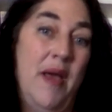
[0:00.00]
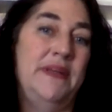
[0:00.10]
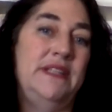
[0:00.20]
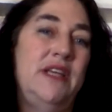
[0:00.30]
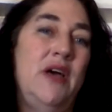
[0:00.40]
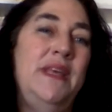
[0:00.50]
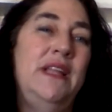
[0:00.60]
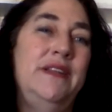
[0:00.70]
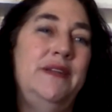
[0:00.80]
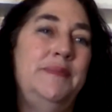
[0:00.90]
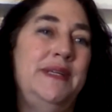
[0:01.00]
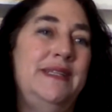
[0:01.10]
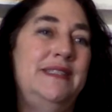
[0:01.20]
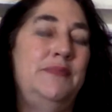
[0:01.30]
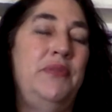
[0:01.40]
But tell me a little
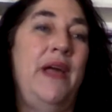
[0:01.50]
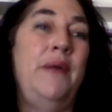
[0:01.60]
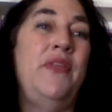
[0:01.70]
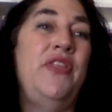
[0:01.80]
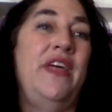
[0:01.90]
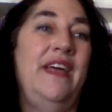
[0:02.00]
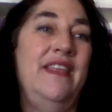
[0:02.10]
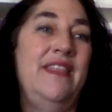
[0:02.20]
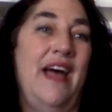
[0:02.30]
bit, play with it in